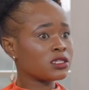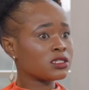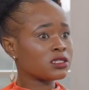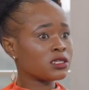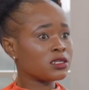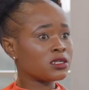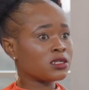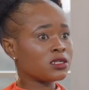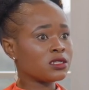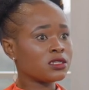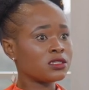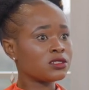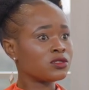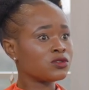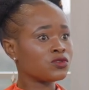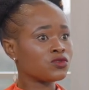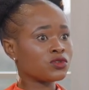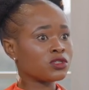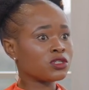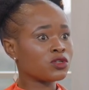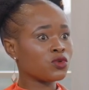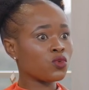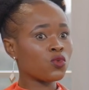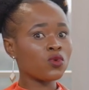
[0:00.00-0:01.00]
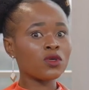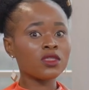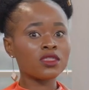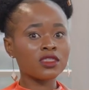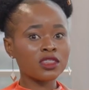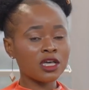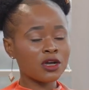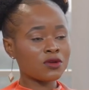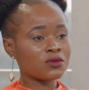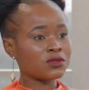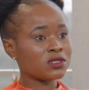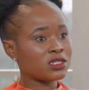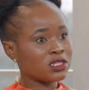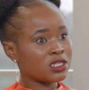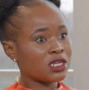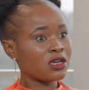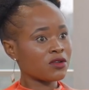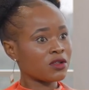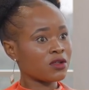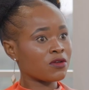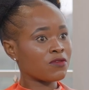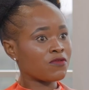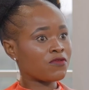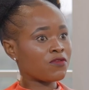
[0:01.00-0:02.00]
as an institution without
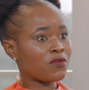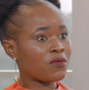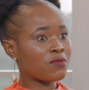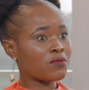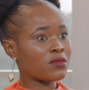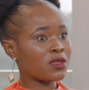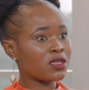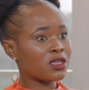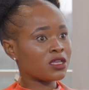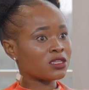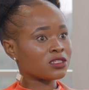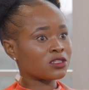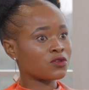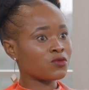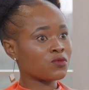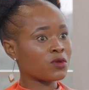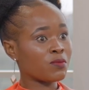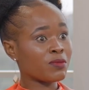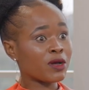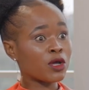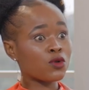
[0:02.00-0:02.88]
hearing from me as a woman.